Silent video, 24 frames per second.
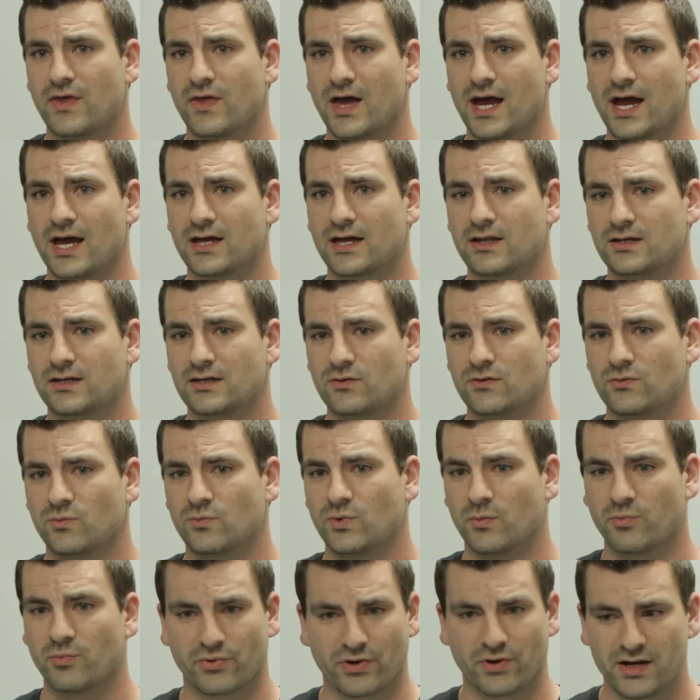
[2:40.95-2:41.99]
that
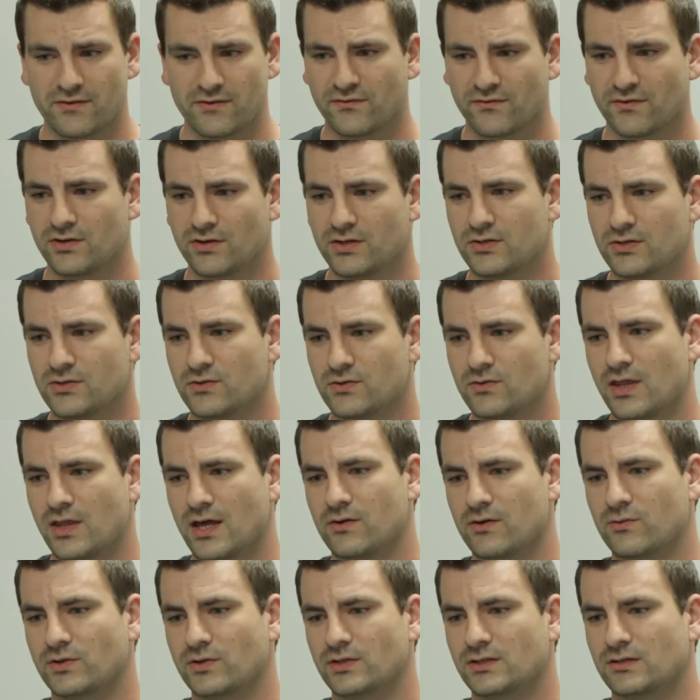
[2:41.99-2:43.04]
will pray for you,
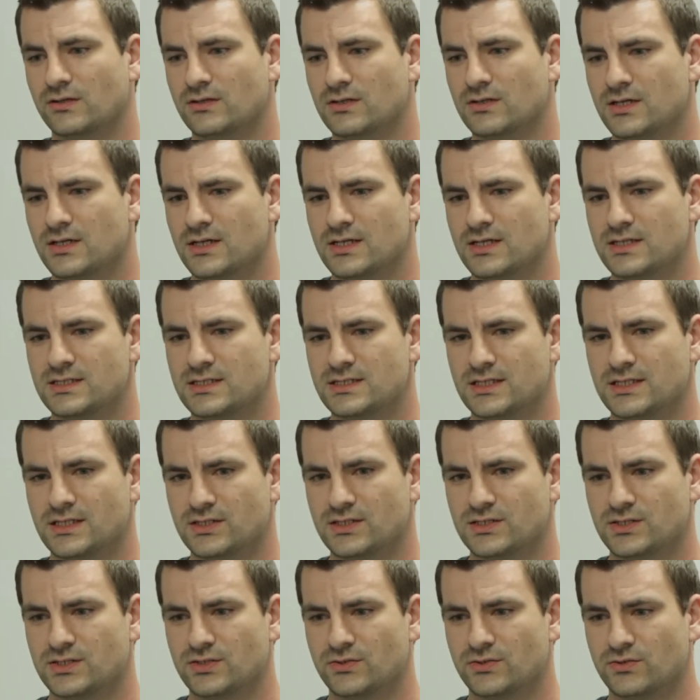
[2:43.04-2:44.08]
that will
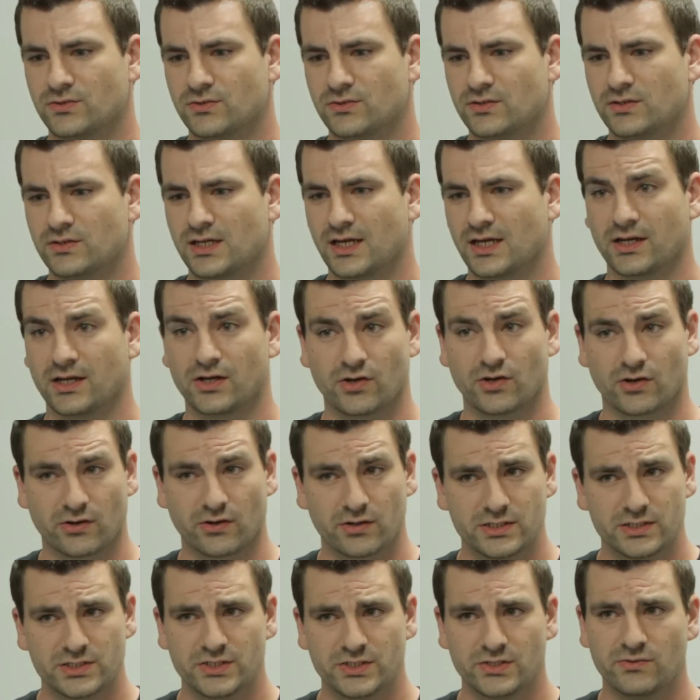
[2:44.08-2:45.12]
seek to
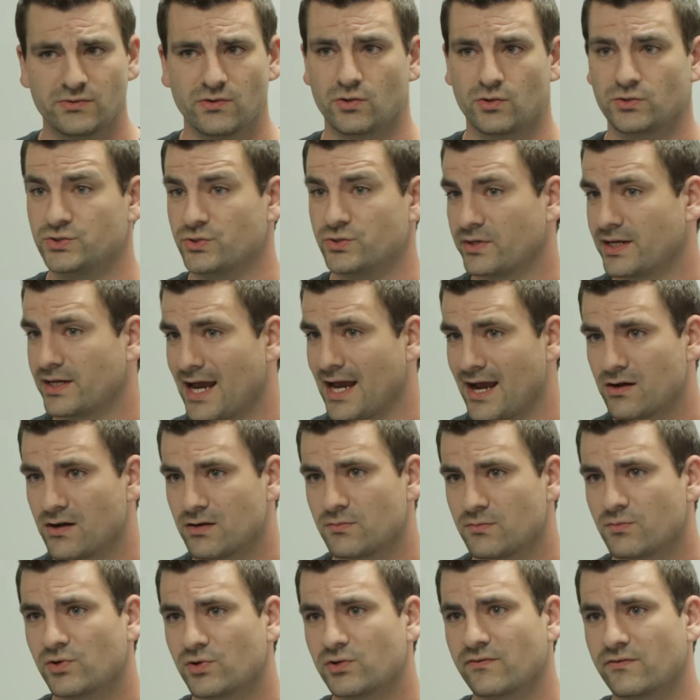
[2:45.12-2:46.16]
encourage you, hold you
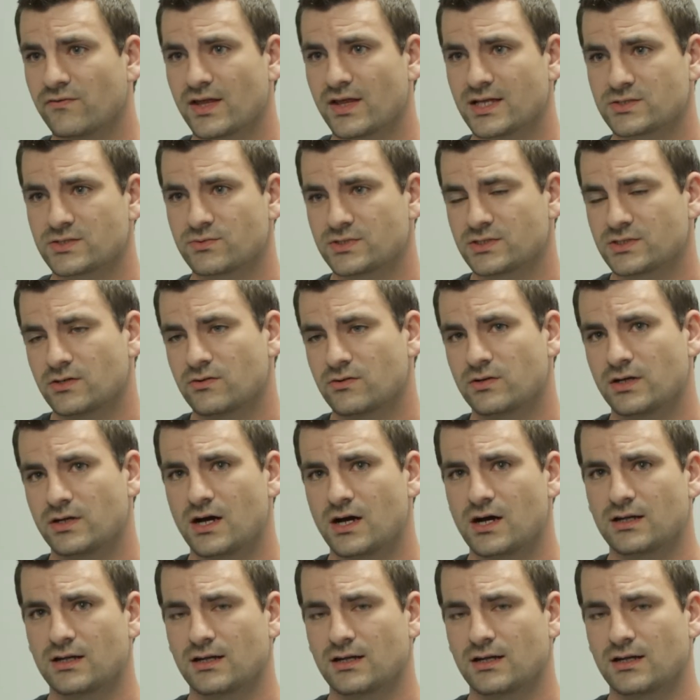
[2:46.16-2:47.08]
accountable if that's what's going